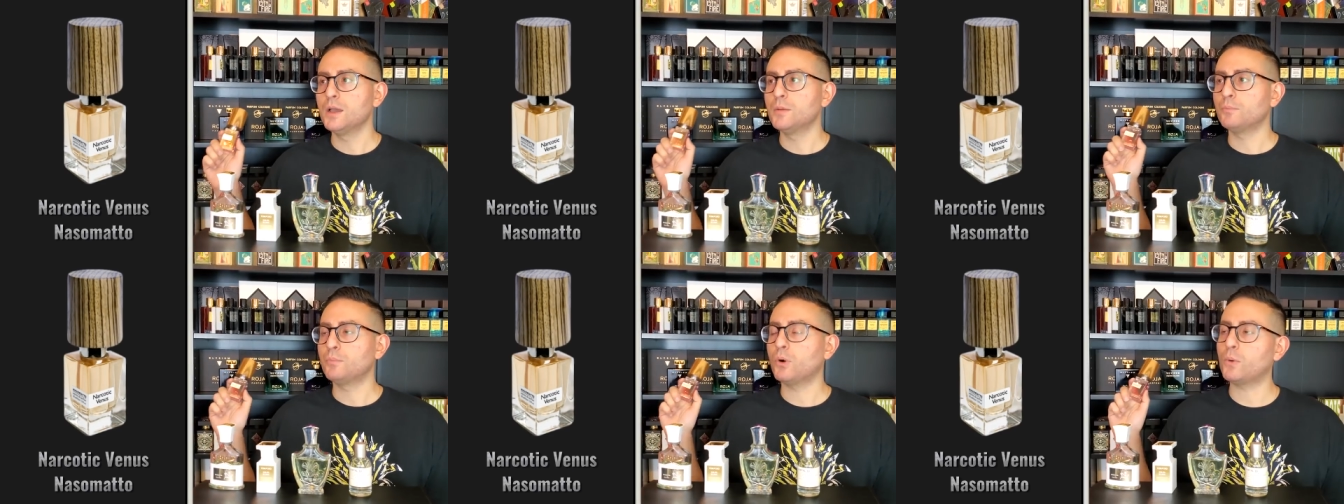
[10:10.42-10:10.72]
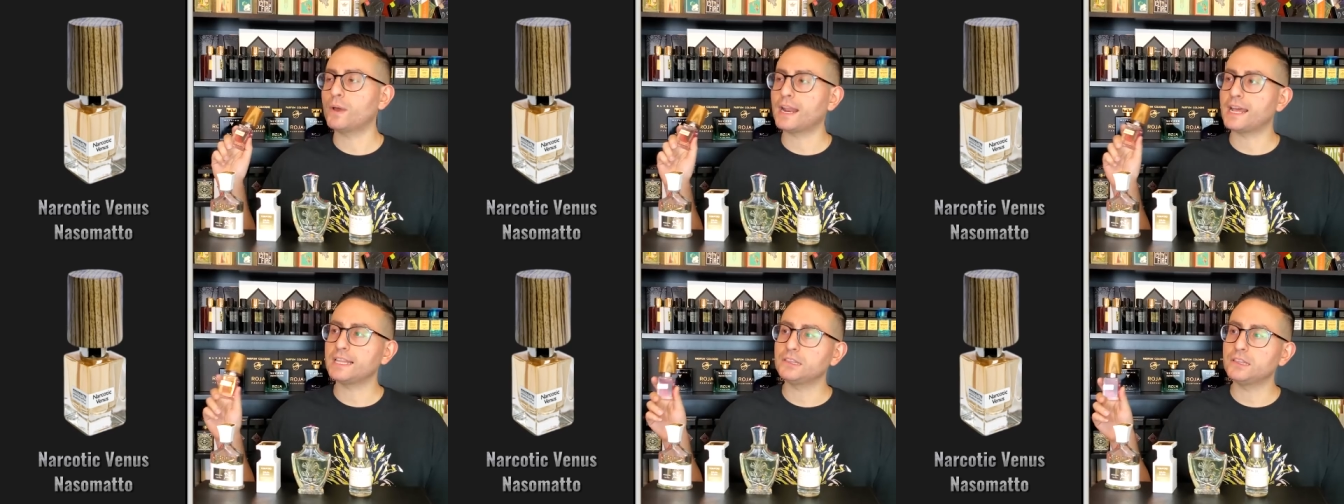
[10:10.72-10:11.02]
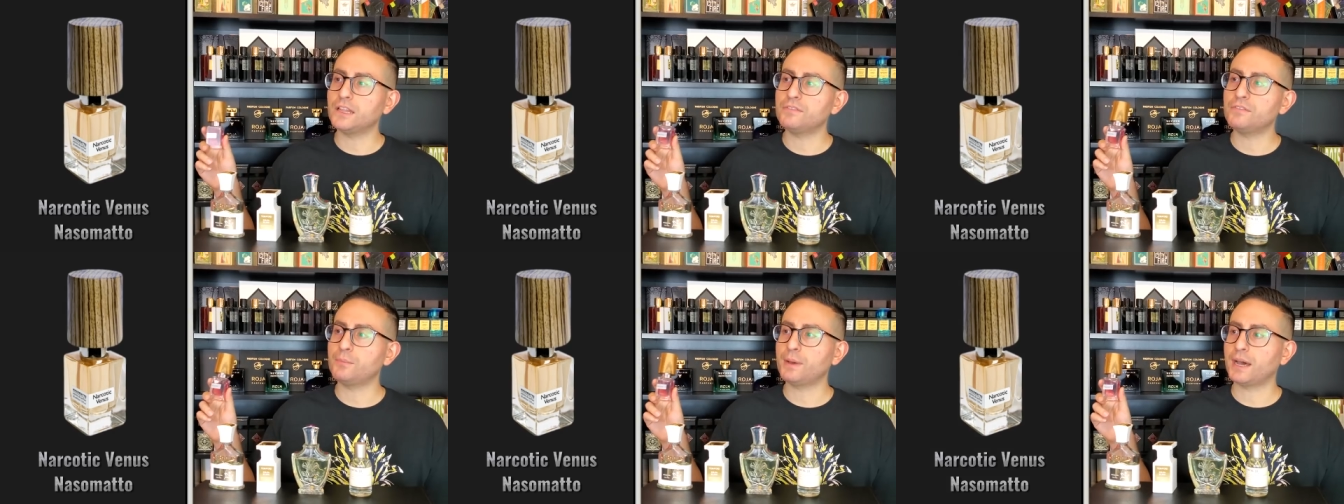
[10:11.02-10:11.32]
but what I
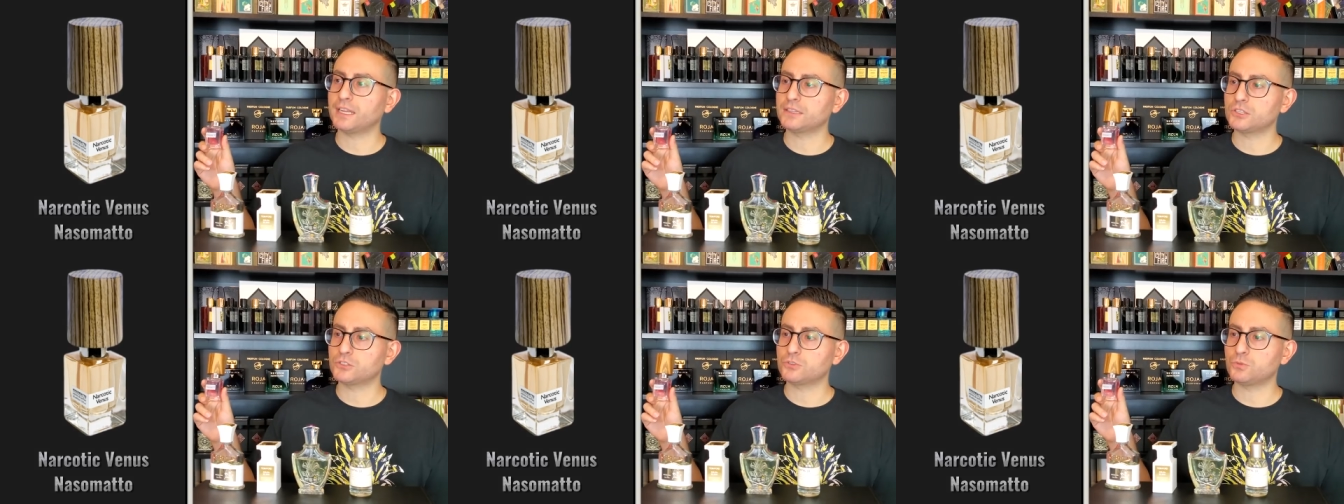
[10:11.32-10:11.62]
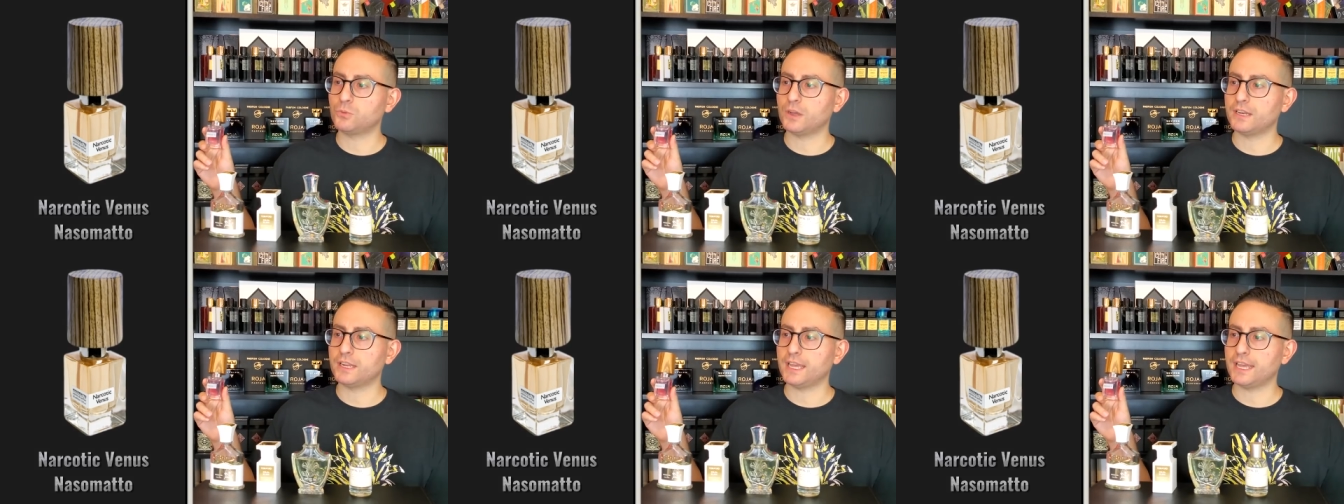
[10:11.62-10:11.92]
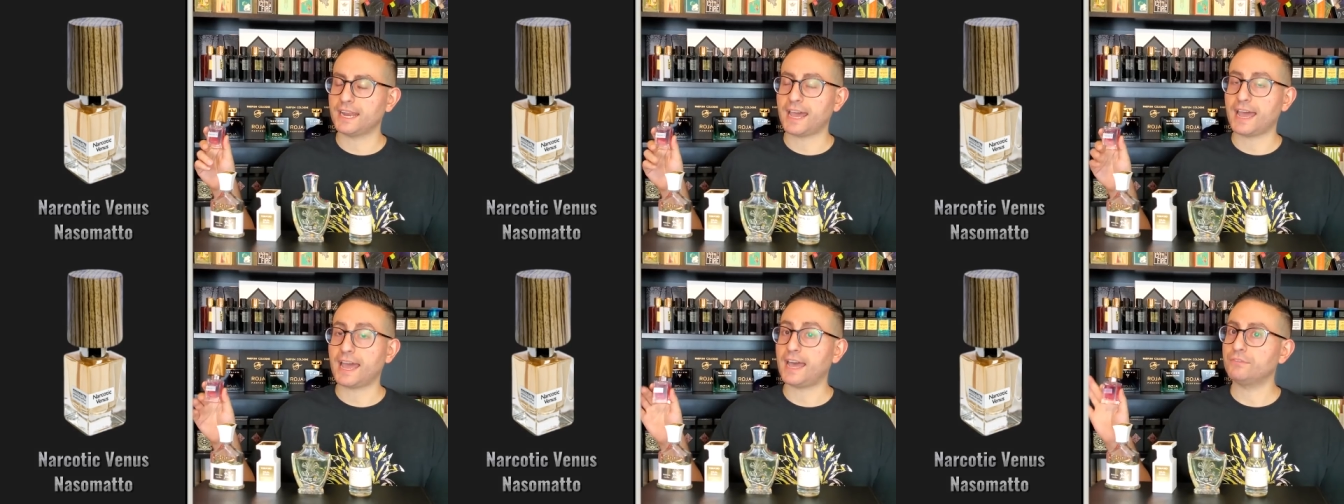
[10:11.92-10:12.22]
love about this one,
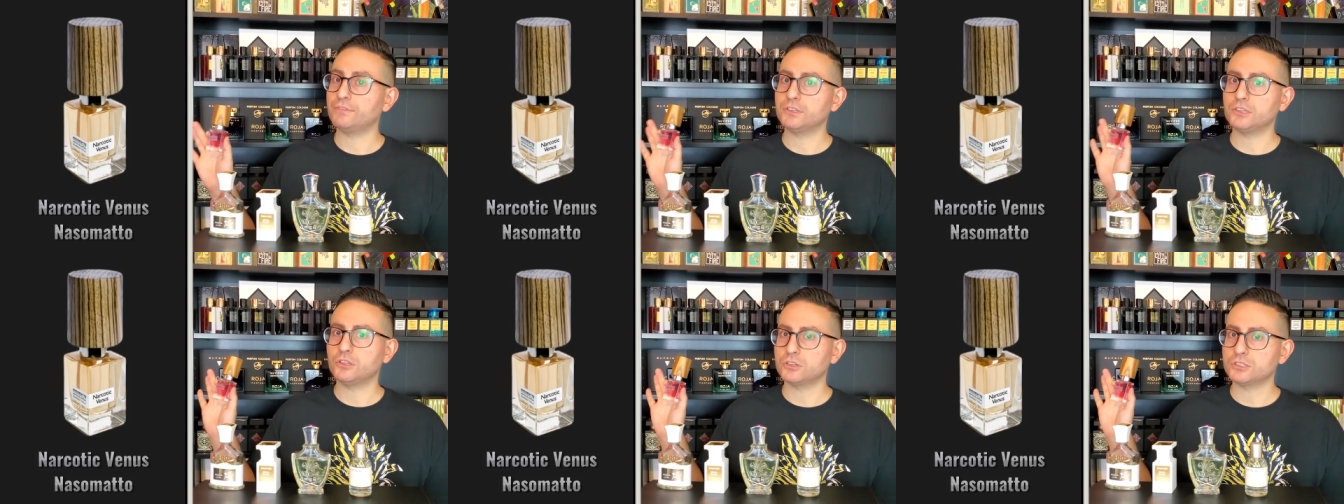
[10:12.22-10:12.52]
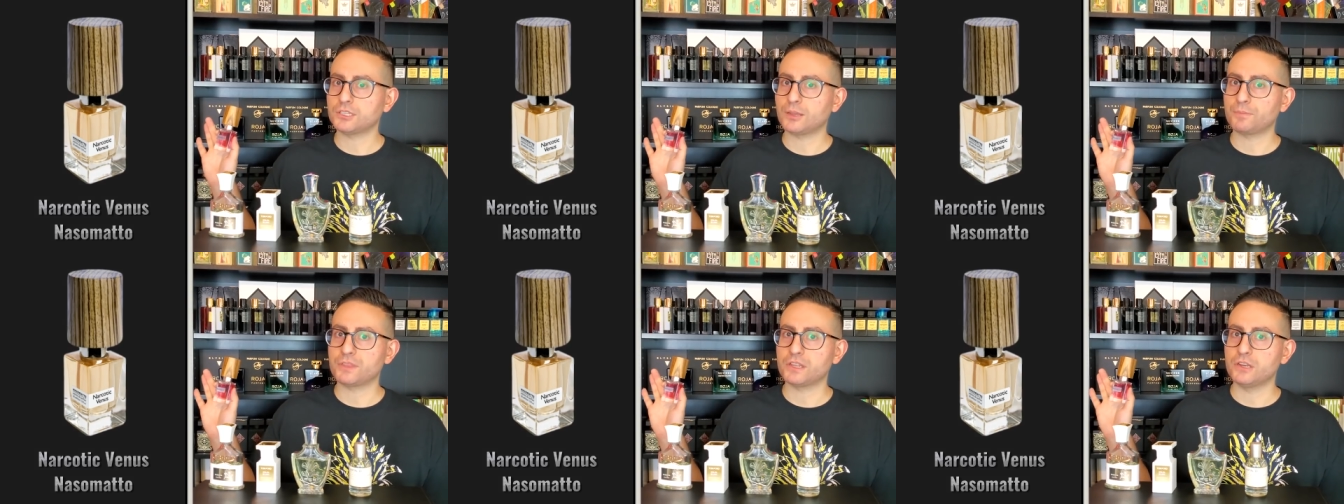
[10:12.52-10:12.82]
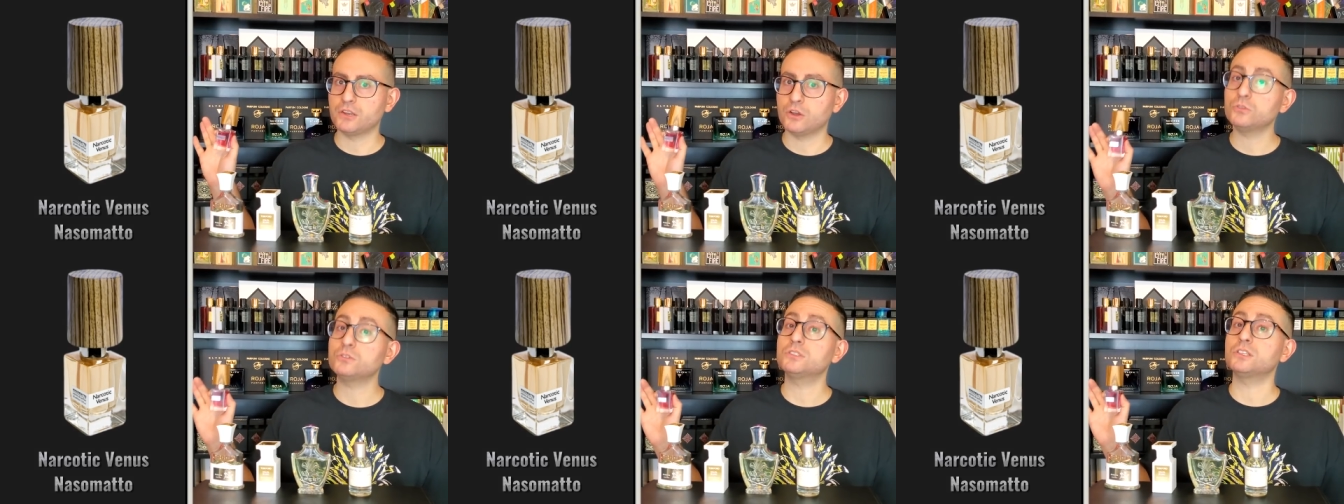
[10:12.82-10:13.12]
and I haven't looked up the
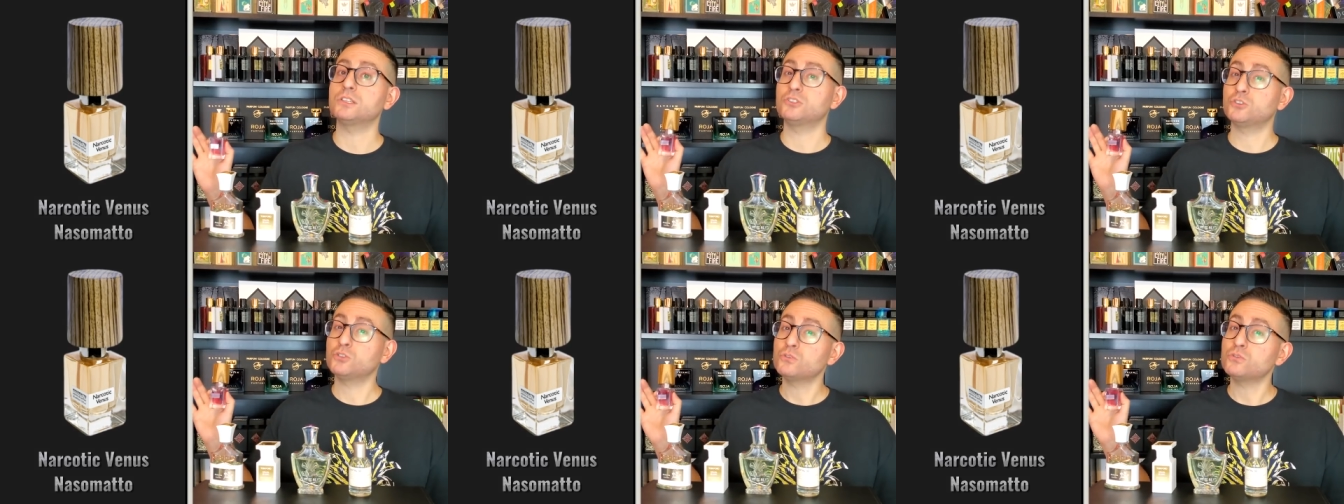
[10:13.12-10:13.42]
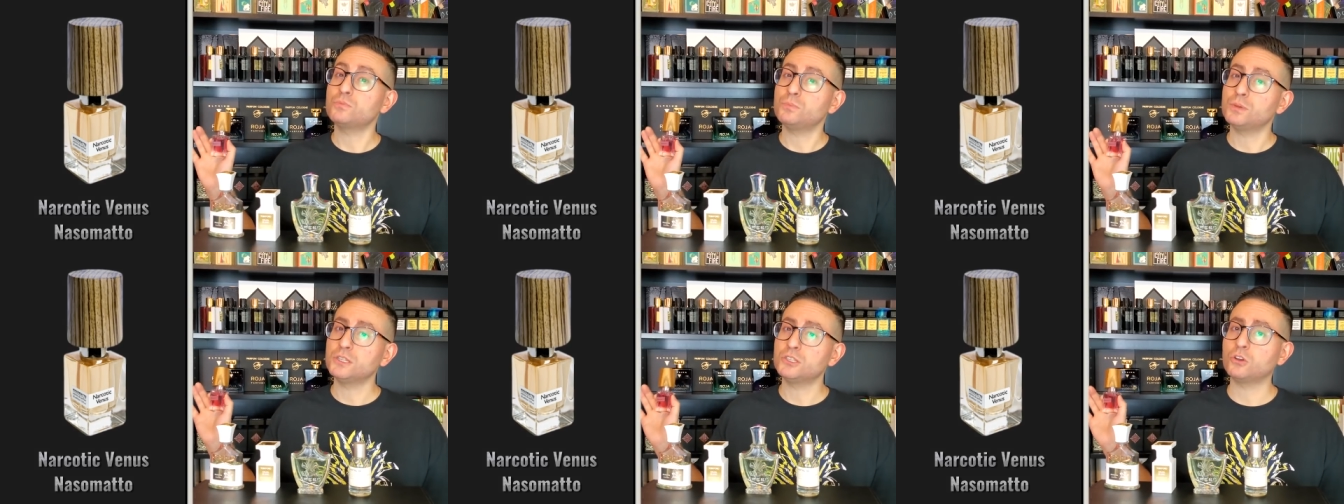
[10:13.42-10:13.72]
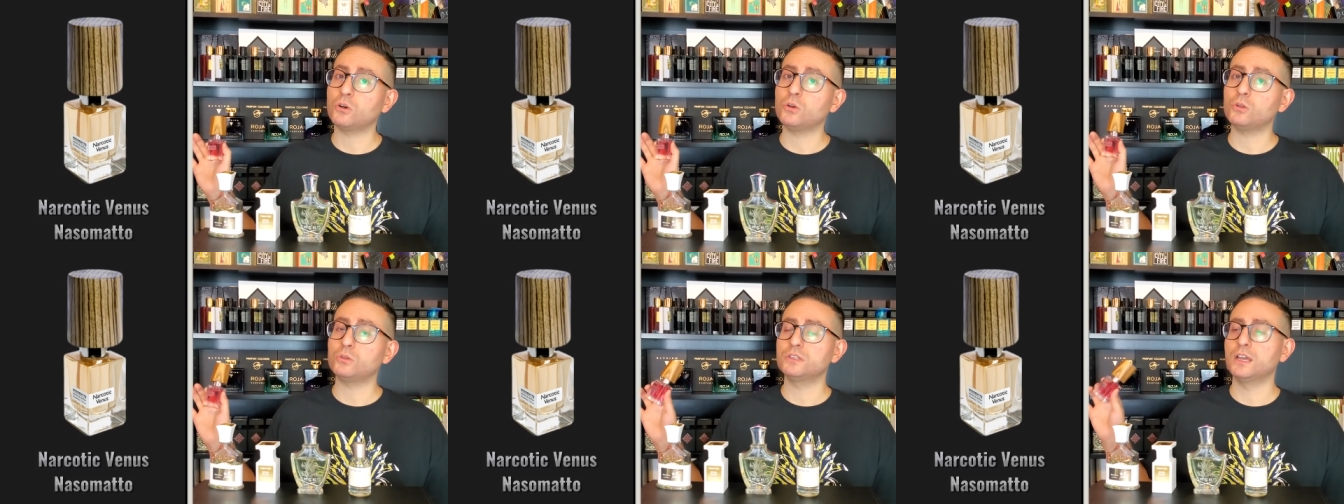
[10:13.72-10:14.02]
notes, and truth be
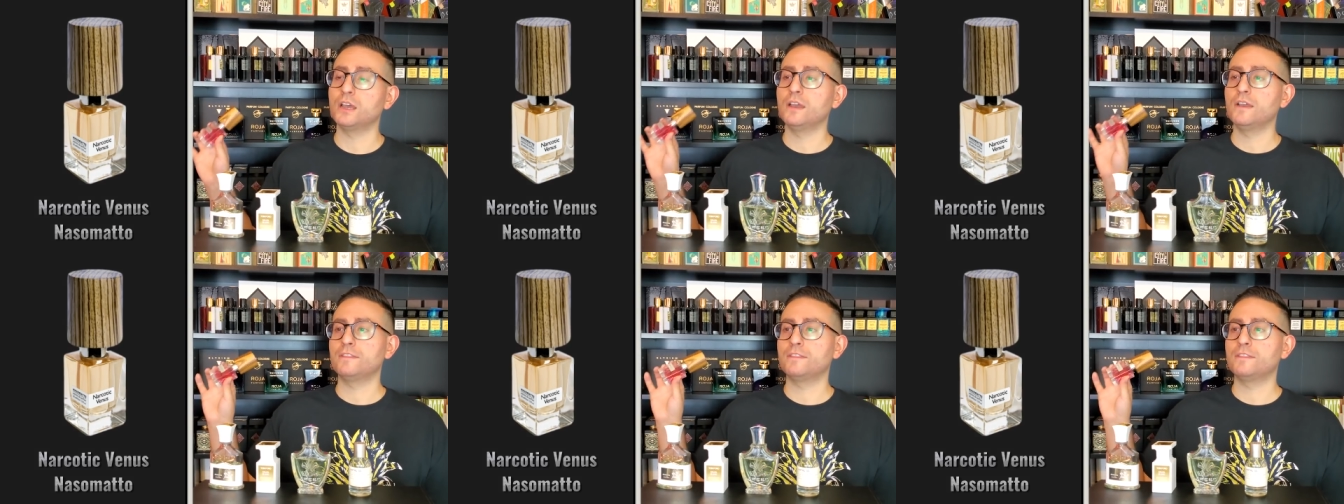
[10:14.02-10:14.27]
told,